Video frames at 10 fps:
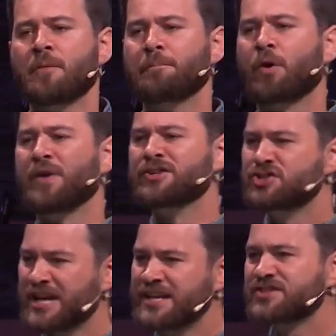But when
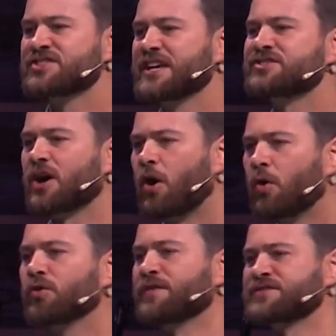Jesus gets a
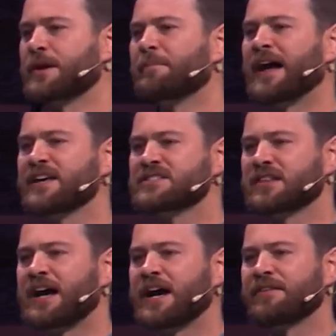hold of somebody's
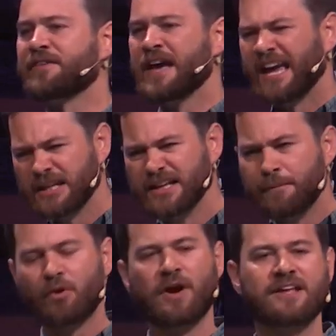life, he
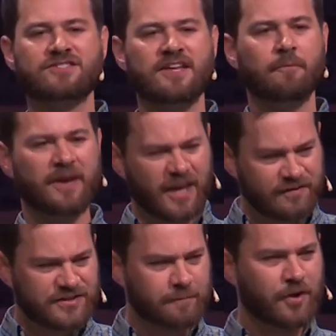liberates them and
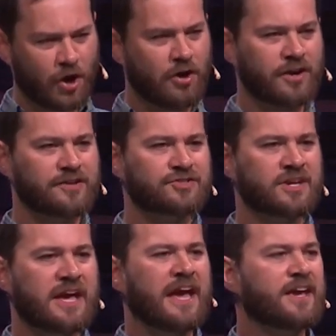gives them courage.
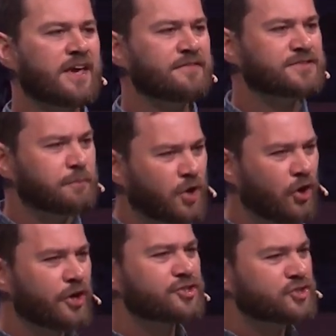He gives them
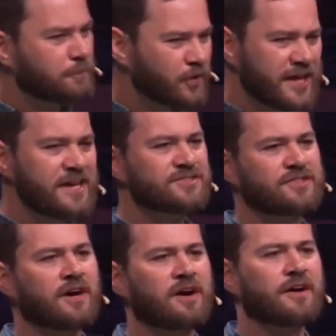courage to please
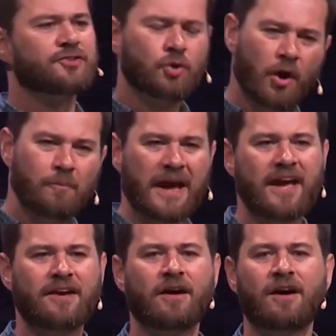God, to
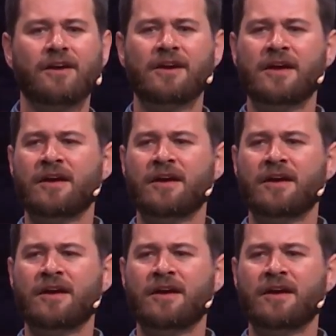obey God.